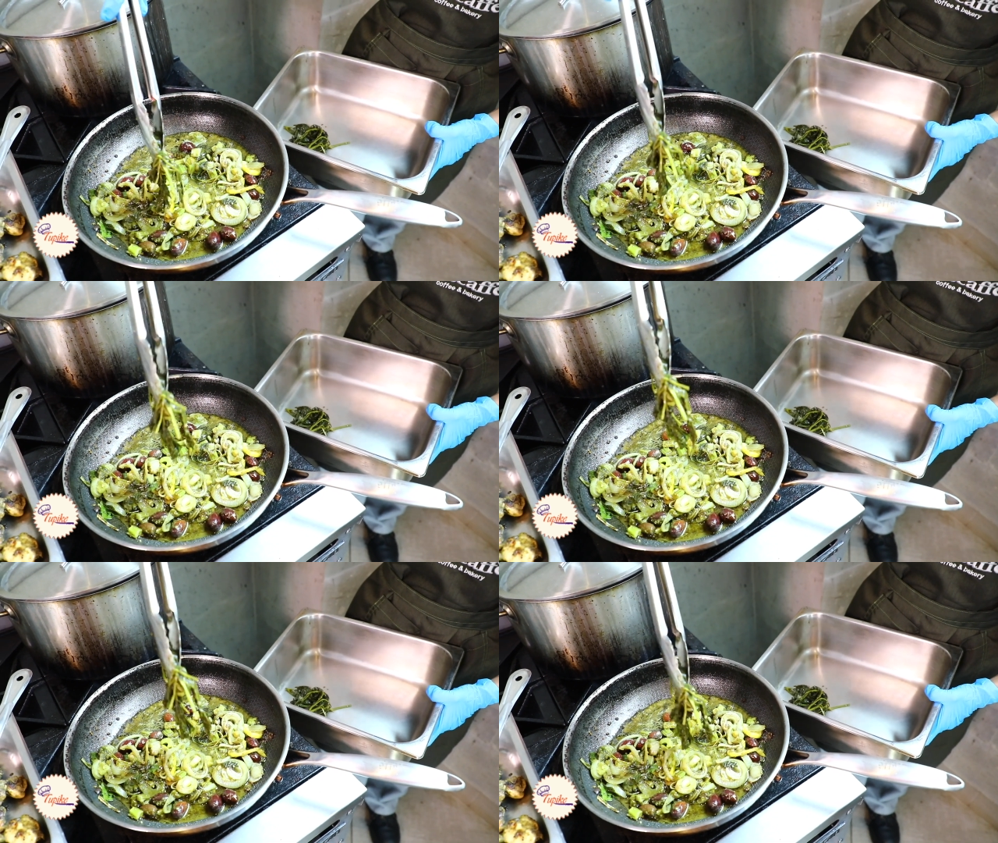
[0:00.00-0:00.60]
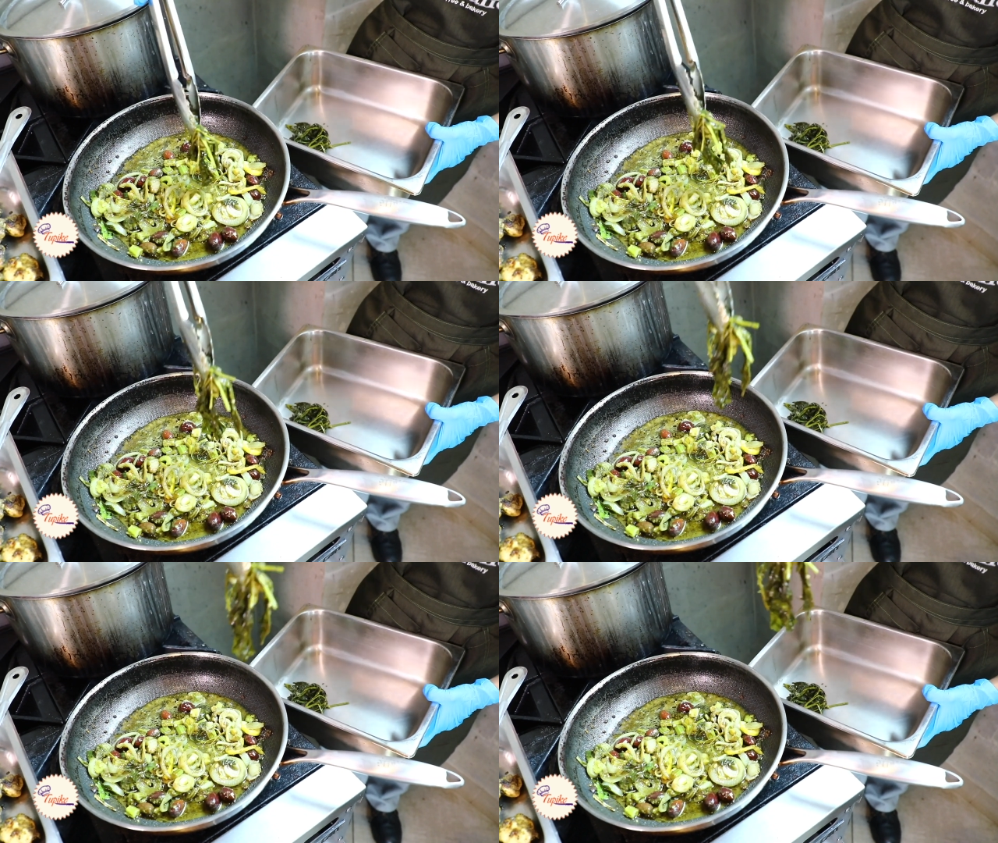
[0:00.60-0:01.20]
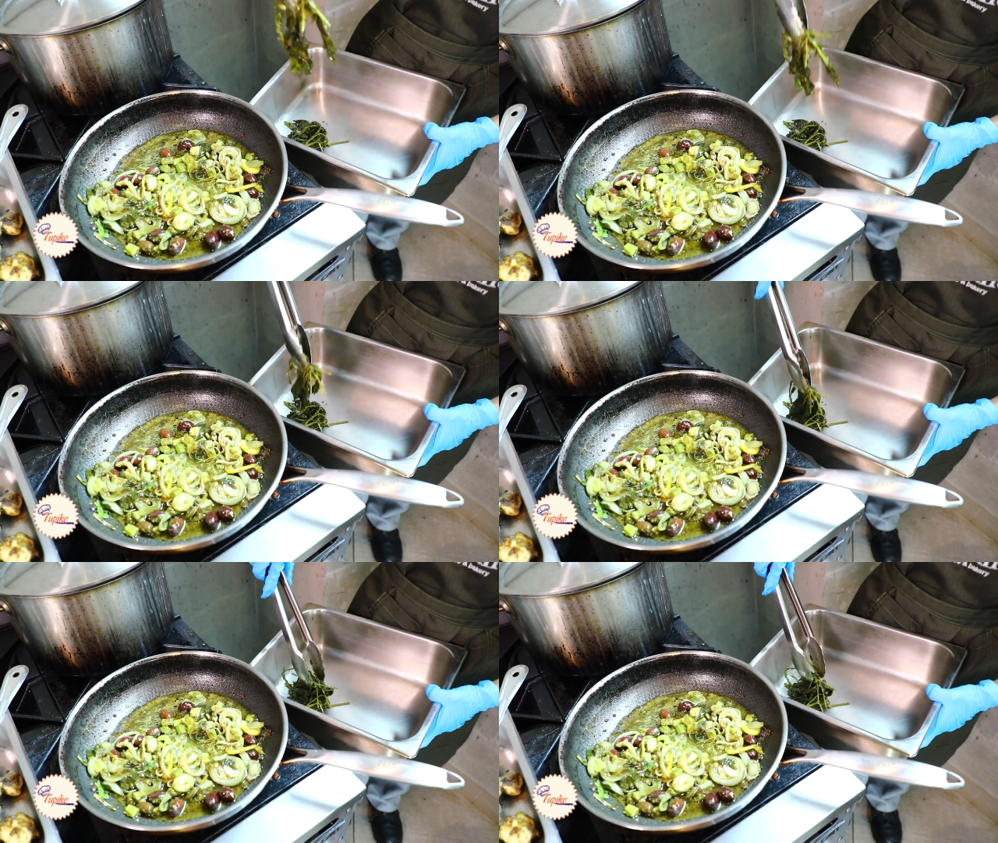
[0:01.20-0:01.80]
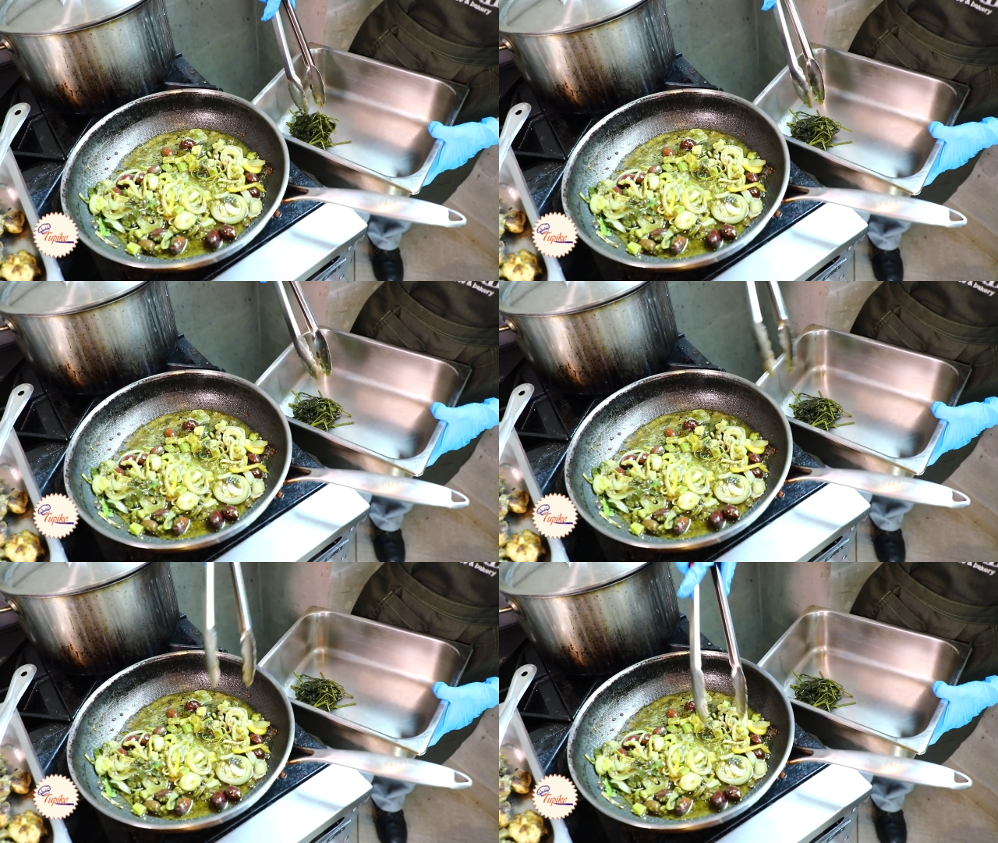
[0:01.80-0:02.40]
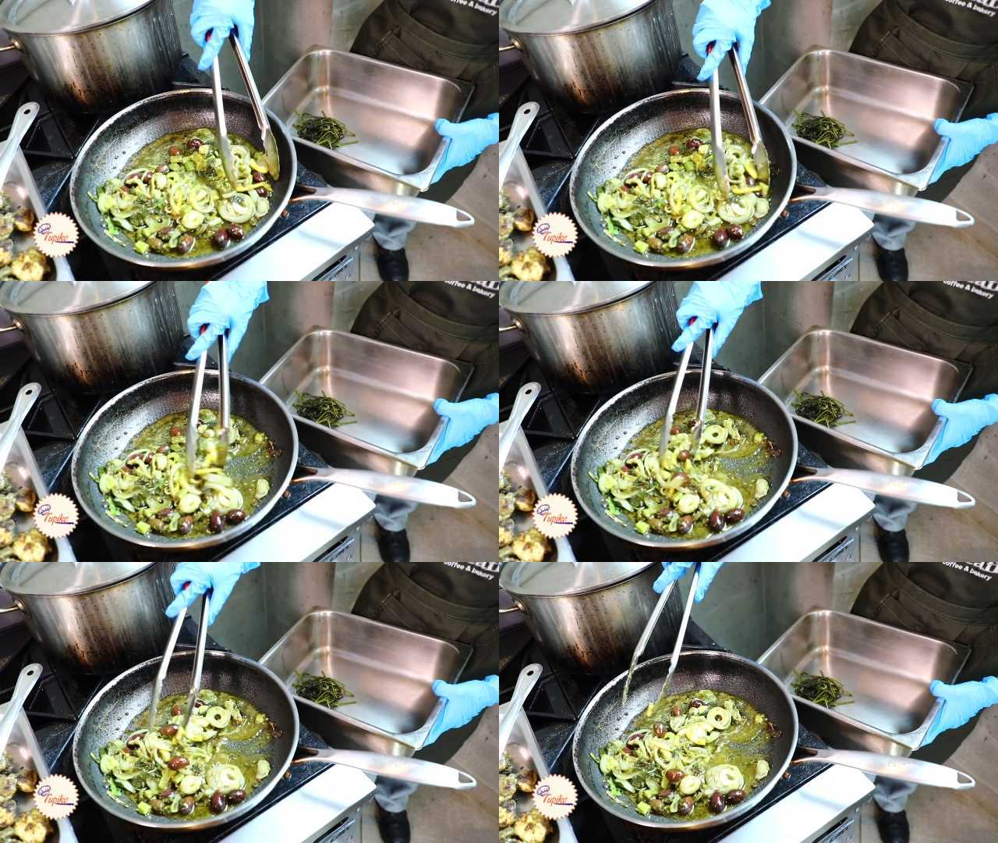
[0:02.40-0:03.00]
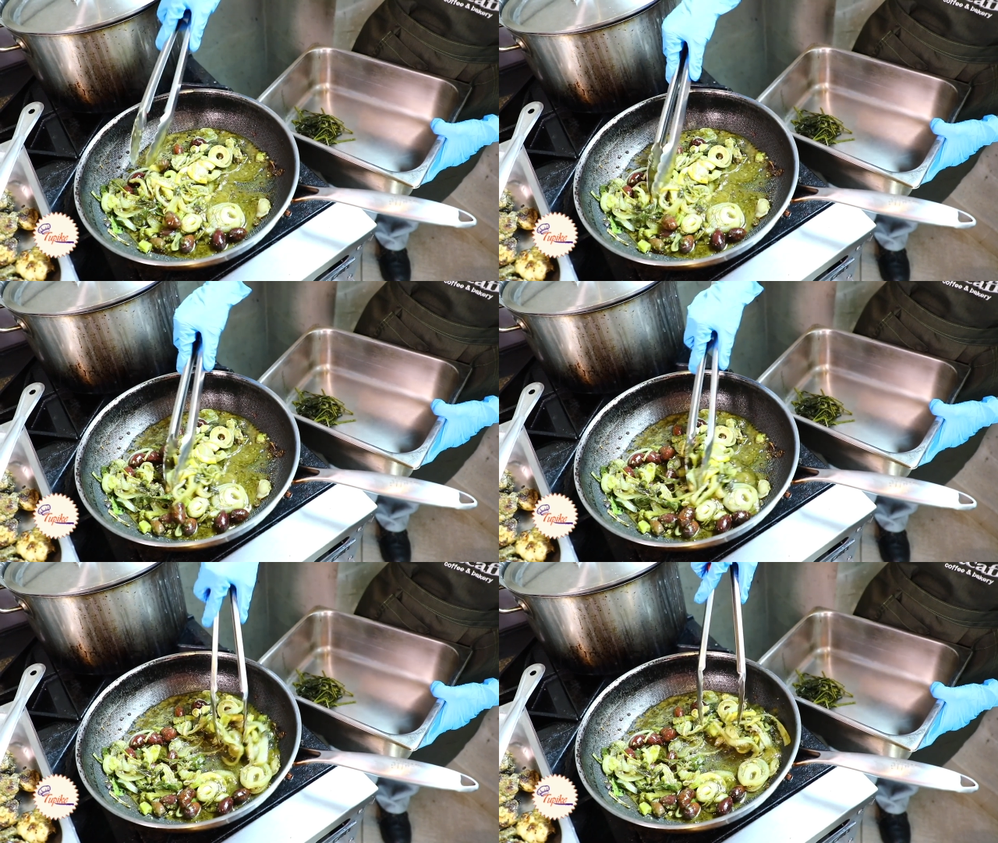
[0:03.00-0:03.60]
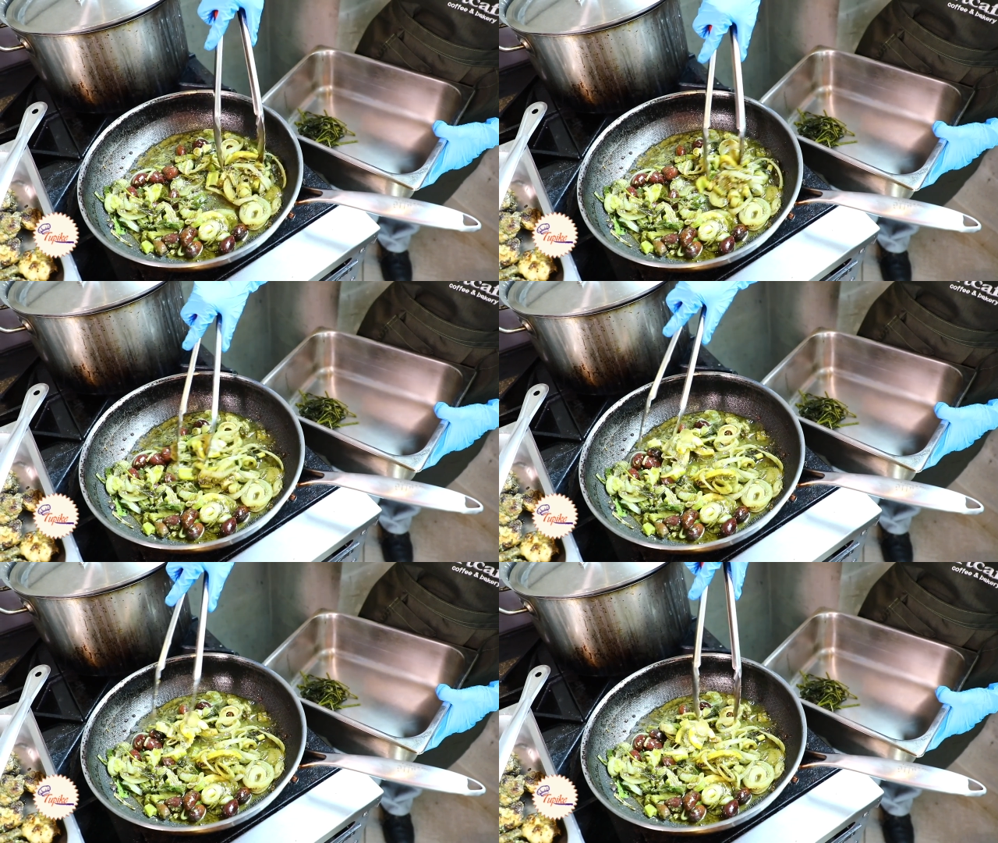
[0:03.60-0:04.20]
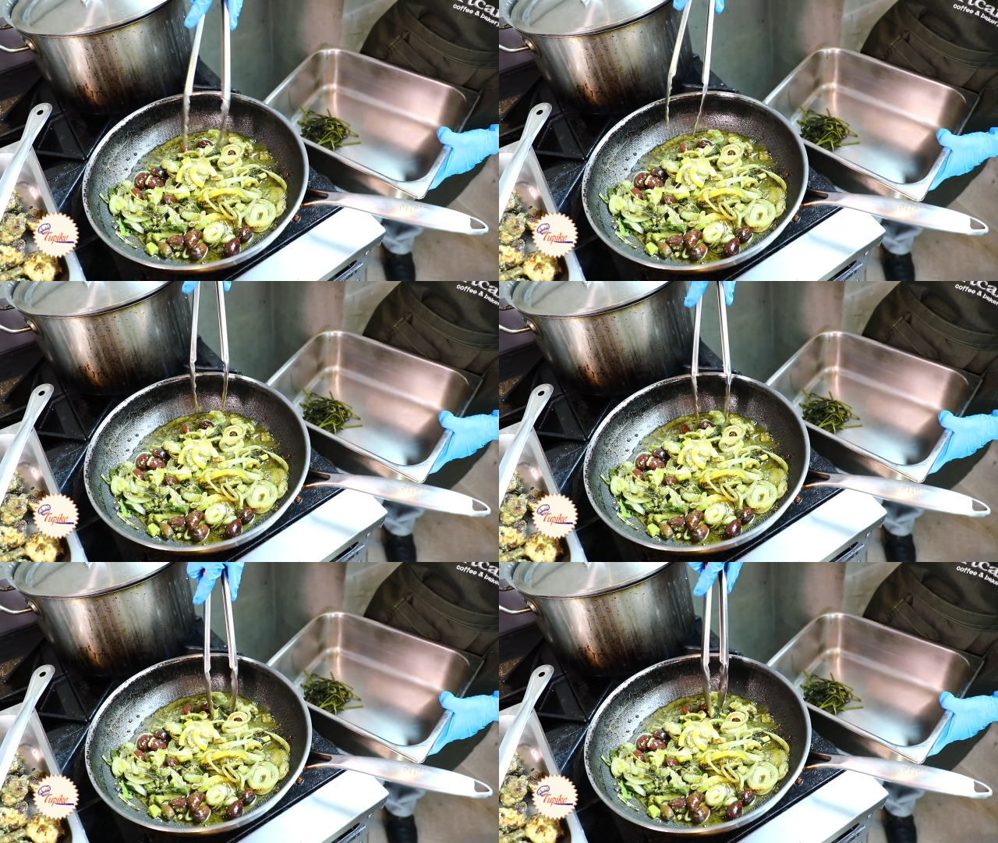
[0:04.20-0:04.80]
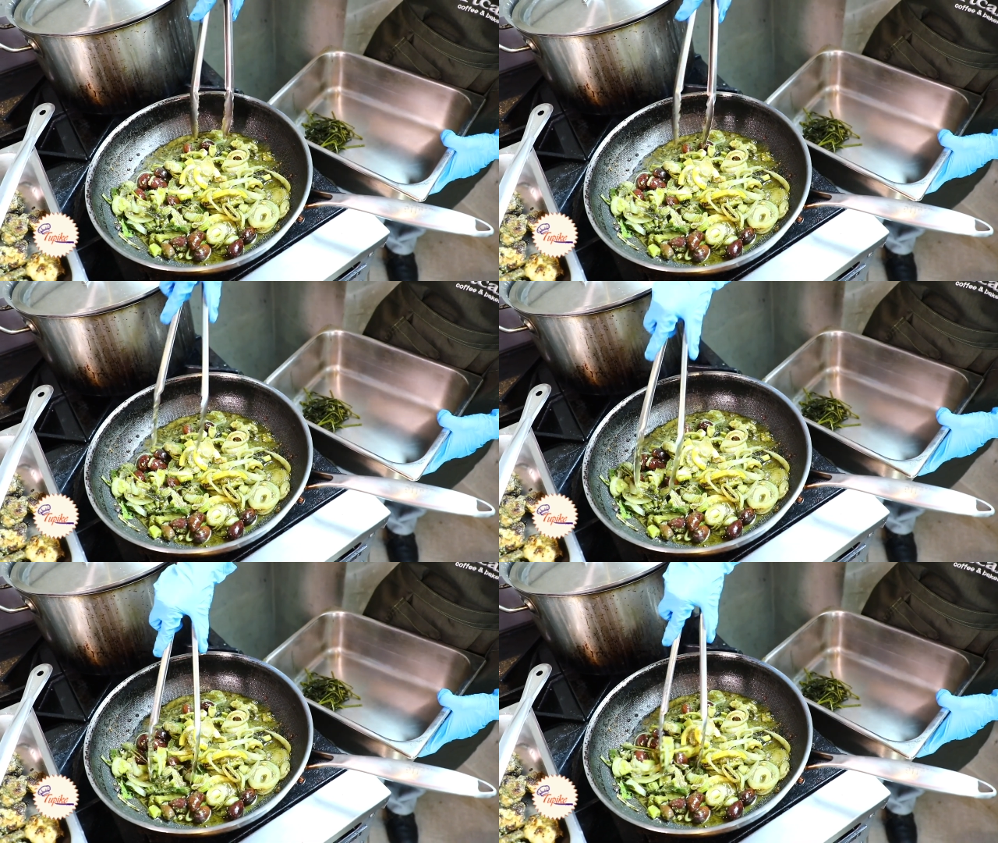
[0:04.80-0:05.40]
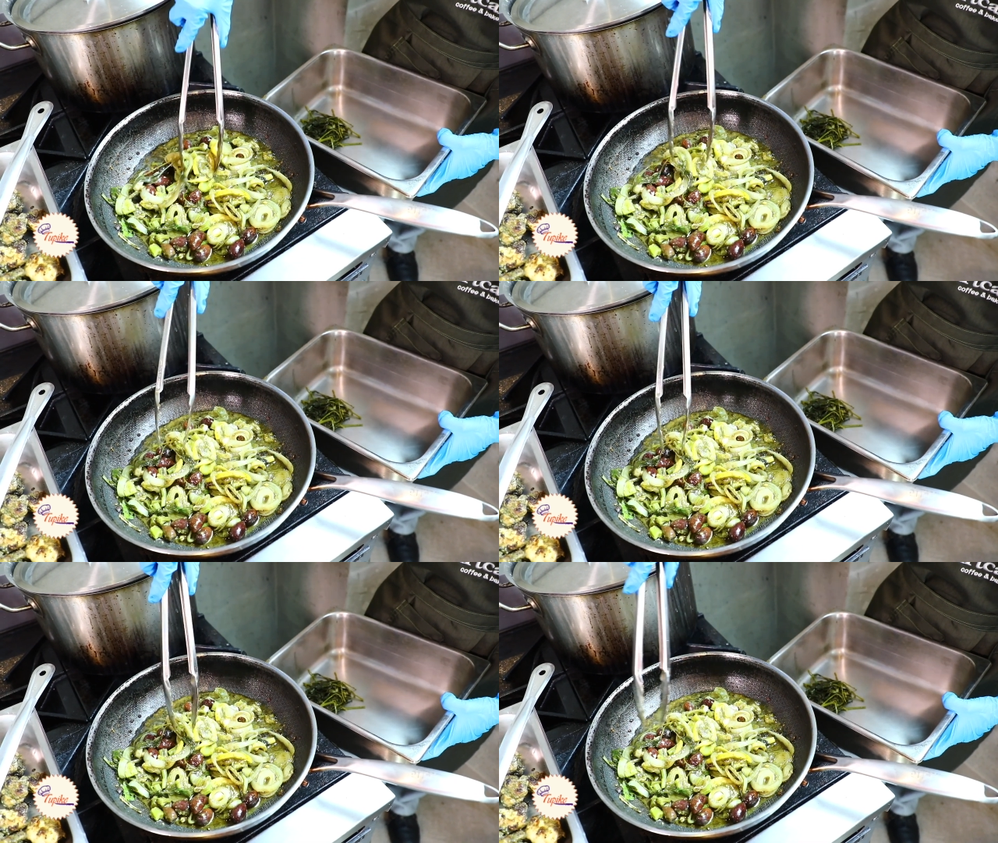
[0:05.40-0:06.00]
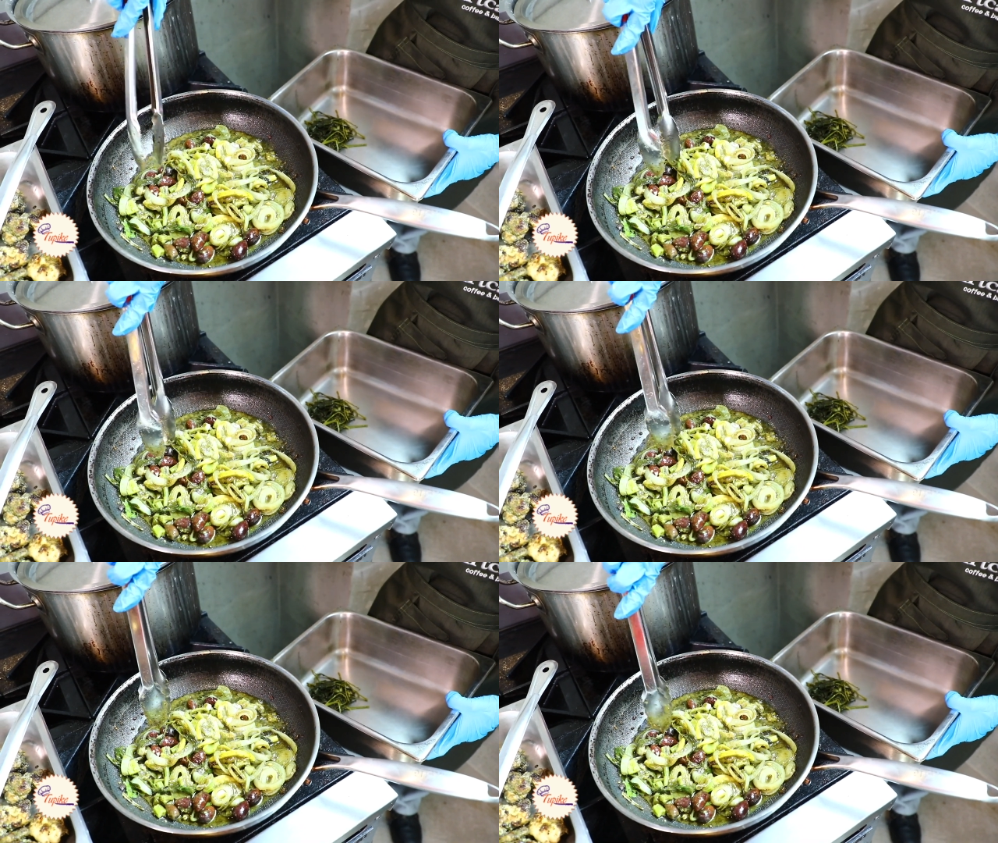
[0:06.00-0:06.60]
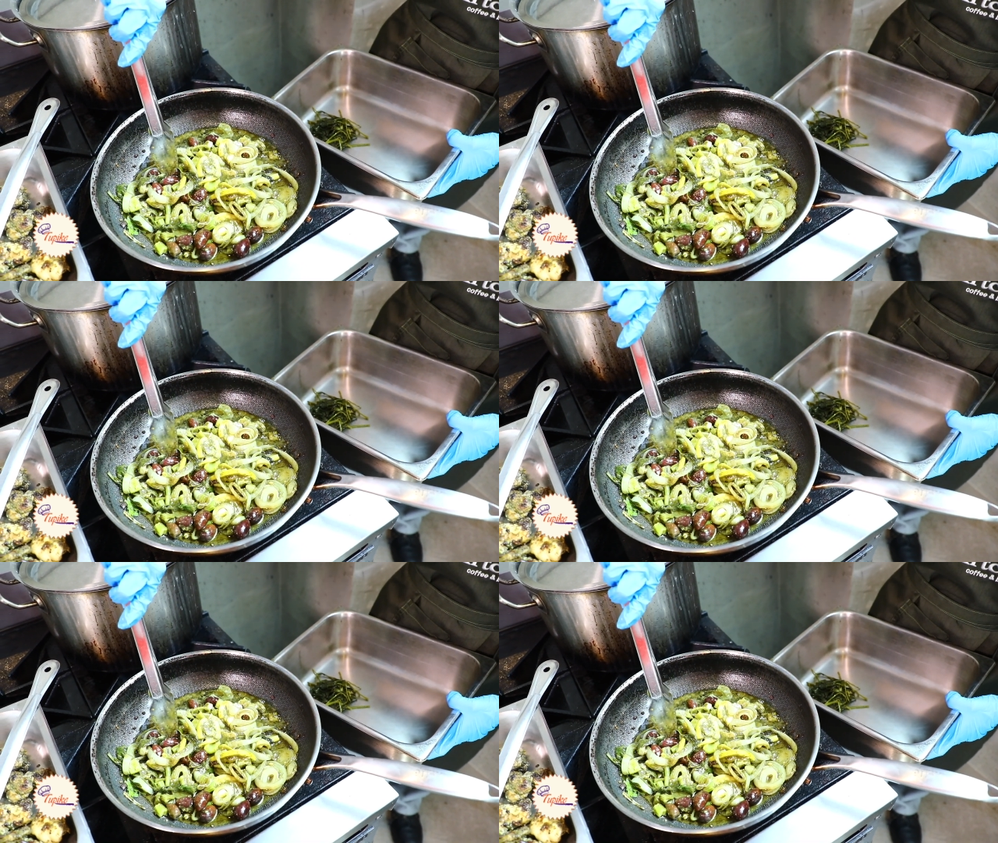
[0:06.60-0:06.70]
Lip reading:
Nobody's mouth can be seen.